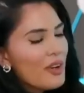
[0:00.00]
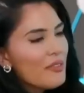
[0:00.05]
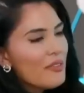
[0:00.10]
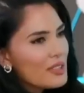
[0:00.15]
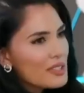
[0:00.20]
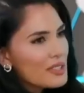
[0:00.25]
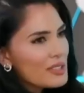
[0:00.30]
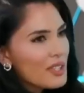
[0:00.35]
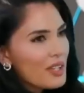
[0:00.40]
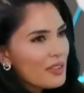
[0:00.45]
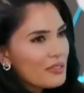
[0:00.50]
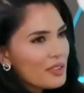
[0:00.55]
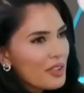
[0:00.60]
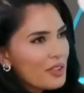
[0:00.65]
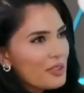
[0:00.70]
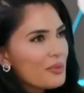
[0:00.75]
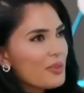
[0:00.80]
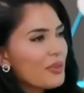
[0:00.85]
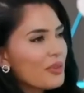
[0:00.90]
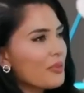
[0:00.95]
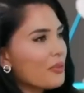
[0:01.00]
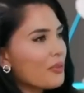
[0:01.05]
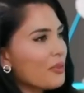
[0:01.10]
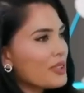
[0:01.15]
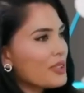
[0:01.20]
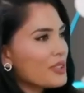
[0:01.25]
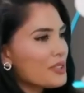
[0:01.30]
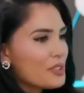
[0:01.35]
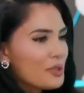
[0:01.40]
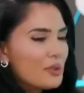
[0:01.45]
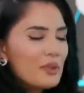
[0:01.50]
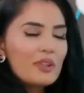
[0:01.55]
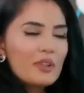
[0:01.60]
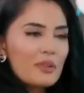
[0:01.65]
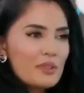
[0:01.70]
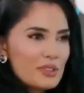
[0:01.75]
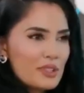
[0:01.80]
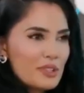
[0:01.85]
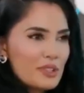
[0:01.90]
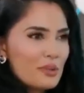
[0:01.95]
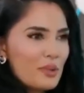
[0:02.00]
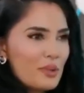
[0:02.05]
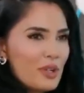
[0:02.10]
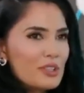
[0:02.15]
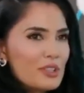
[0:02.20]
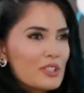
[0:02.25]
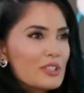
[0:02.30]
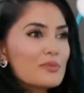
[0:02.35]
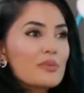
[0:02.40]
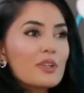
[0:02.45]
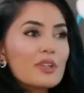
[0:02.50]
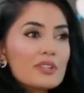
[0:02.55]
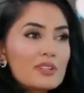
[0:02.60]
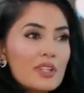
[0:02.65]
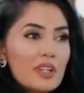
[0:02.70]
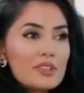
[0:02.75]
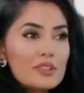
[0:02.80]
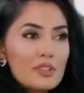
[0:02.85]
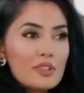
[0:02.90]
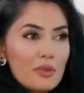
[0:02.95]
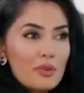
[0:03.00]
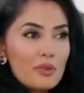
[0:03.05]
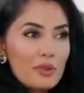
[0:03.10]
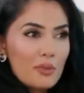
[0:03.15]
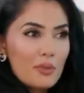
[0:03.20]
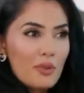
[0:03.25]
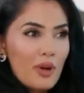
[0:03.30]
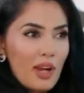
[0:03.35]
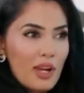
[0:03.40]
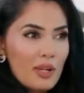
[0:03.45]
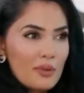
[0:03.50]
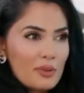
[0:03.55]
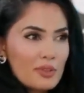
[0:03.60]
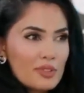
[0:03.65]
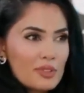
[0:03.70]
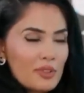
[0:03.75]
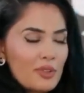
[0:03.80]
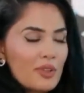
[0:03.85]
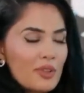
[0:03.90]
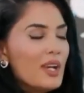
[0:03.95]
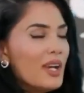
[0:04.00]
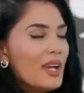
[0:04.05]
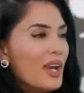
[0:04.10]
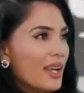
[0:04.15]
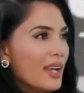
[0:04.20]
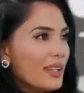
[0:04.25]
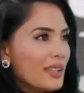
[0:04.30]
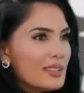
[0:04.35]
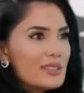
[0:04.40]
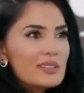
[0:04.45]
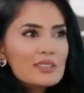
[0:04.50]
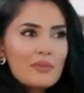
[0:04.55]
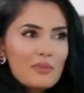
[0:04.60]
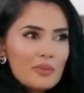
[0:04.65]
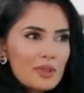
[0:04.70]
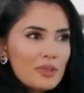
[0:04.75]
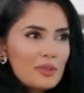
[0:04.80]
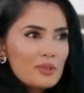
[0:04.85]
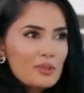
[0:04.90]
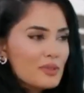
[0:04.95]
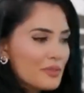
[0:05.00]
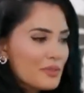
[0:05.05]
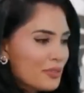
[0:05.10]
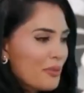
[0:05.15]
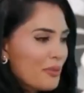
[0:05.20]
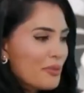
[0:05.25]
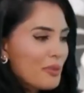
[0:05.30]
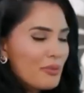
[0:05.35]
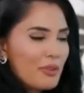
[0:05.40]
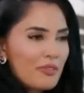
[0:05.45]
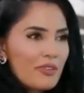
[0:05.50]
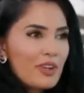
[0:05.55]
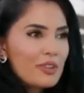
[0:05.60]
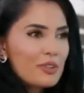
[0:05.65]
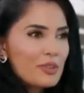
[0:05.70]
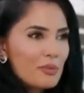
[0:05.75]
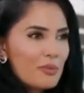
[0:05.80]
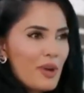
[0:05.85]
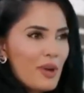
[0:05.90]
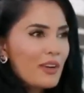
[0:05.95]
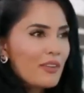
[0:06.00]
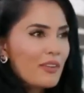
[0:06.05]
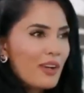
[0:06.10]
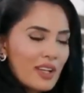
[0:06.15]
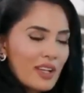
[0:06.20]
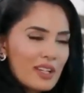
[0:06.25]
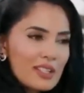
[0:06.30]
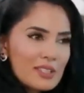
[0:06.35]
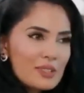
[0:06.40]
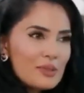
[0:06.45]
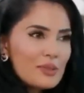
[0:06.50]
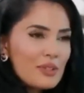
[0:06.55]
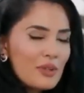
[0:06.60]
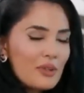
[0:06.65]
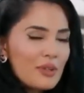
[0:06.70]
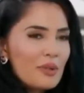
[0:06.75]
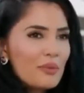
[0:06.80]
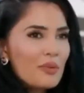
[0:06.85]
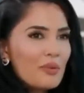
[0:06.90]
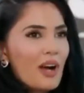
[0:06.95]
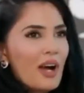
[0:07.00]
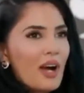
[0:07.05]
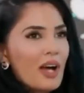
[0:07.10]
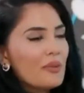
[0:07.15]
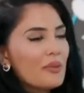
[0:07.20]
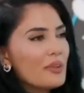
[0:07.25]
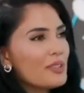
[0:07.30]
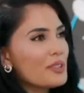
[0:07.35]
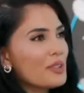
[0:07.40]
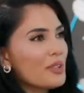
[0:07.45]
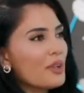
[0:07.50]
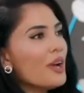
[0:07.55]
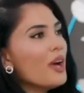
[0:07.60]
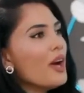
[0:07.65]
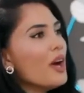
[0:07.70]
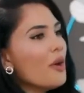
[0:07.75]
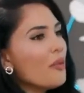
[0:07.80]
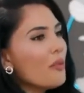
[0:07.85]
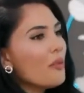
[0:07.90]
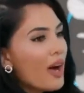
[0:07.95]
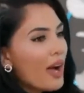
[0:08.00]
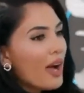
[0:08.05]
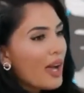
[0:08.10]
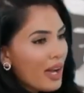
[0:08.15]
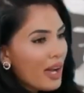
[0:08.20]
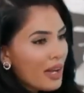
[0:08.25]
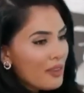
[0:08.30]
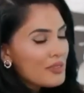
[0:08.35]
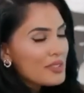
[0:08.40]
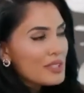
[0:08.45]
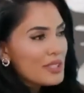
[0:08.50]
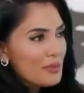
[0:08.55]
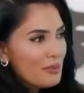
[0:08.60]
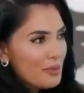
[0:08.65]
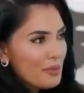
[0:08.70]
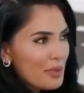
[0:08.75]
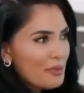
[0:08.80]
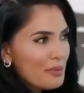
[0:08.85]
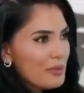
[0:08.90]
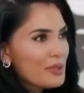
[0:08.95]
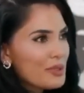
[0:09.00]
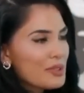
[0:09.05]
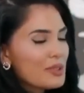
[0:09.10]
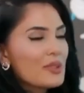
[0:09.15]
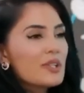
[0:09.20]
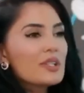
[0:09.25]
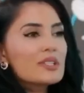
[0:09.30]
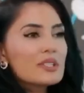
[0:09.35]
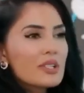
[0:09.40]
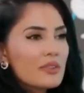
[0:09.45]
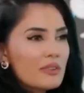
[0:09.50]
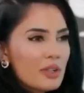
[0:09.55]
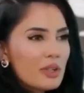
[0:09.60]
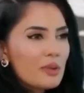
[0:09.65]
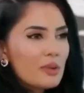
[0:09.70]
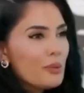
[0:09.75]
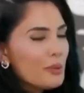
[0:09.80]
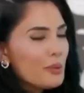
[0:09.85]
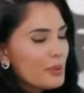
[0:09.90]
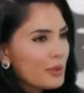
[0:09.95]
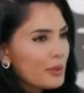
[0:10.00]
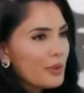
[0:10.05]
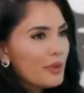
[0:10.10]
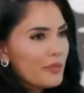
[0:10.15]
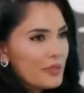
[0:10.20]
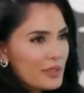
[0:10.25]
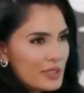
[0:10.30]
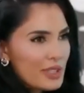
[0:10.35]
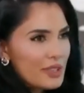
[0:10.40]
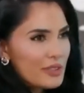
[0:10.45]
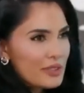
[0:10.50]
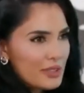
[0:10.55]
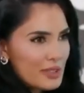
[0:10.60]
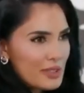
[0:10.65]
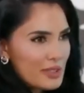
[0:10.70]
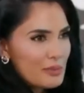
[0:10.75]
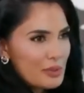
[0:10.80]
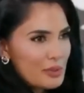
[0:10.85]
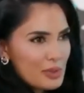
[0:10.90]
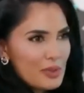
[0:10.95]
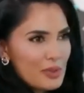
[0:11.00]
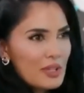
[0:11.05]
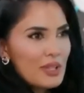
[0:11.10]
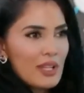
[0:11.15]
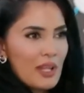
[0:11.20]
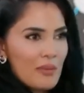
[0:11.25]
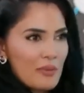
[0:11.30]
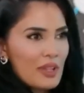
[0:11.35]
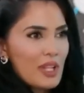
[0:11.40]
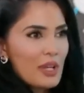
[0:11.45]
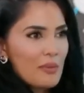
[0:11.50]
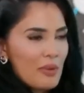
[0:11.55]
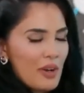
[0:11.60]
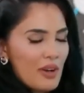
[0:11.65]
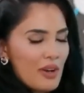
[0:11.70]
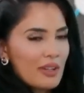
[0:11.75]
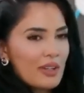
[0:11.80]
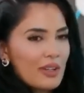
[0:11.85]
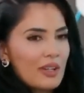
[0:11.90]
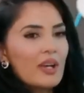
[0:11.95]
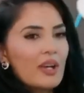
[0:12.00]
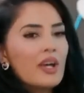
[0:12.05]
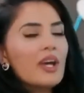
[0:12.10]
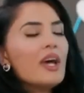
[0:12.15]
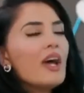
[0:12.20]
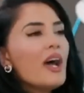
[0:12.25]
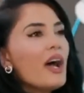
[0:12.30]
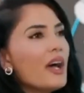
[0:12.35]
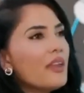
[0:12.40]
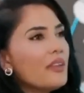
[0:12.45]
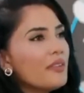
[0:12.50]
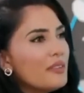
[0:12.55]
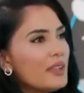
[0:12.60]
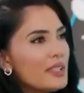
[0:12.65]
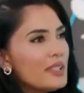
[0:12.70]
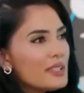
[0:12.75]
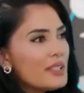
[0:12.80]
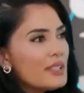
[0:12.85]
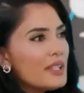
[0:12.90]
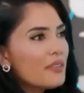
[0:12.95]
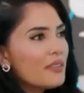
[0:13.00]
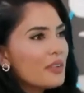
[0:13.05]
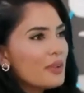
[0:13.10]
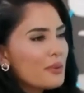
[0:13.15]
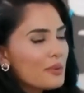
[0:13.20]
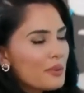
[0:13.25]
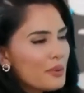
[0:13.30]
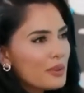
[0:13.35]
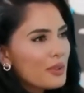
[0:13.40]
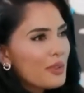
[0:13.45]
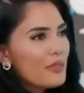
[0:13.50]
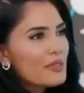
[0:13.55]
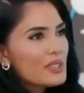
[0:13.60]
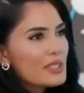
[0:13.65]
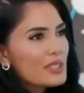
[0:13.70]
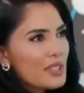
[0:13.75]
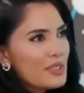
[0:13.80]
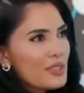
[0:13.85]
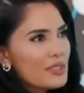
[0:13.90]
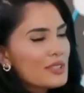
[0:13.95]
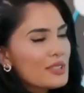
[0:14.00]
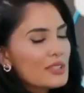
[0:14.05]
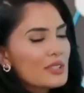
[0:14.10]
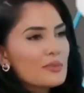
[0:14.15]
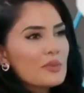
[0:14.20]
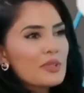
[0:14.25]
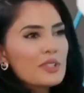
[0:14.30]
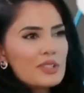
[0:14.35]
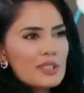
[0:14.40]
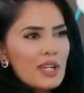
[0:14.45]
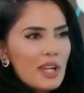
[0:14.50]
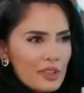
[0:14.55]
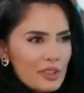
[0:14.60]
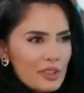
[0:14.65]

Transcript: try and reserve judgment on what to do in those situations because I don't know what I would do. And this is somebody who's from a professional background. I still don't know what I would do. What I have seen people do is they record conversations between them and their partner. And the reason they record conversations is because